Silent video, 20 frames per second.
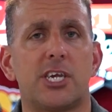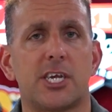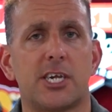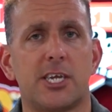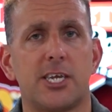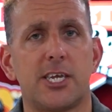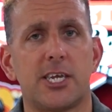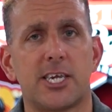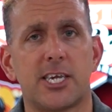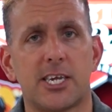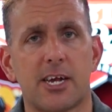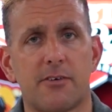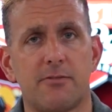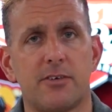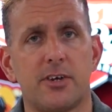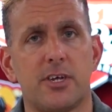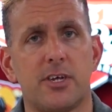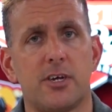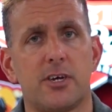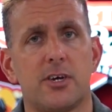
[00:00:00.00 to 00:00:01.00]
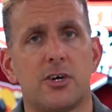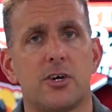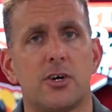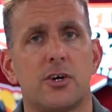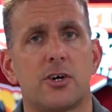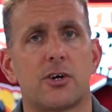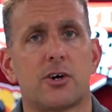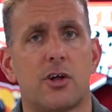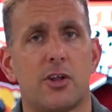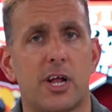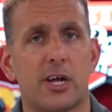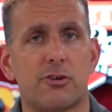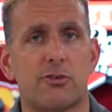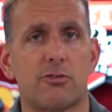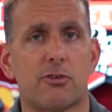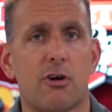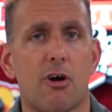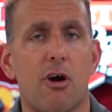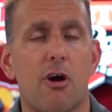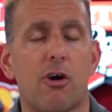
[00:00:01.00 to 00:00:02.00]
60 to 70 collector
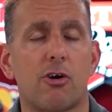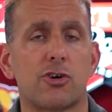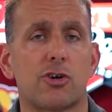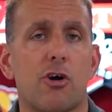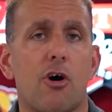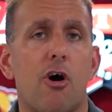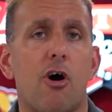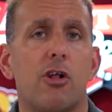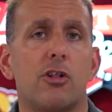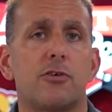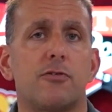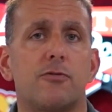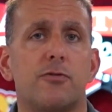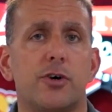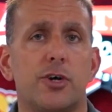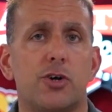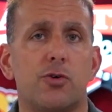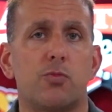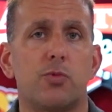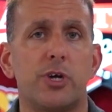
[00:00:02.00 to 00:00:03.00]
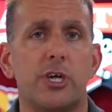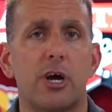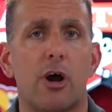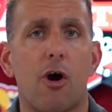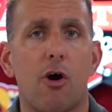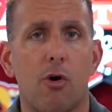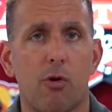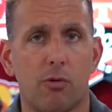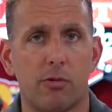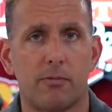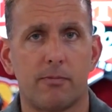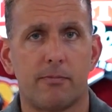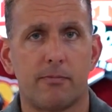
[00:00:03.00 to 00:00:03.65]
cars, all of which we own.